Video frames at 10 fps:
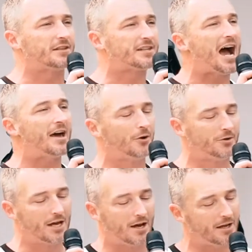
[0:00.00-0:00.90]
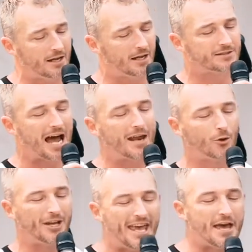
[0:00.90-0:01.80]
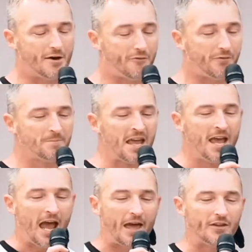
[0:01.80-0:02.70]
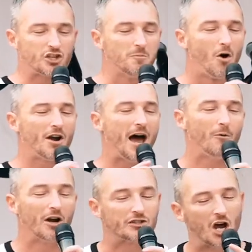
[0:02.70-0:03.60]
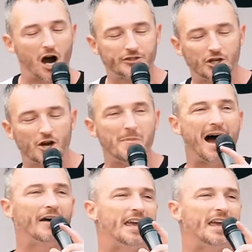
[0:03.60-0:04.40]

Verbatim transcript: entitled uh, entitled If. And this morning I want to talk to you about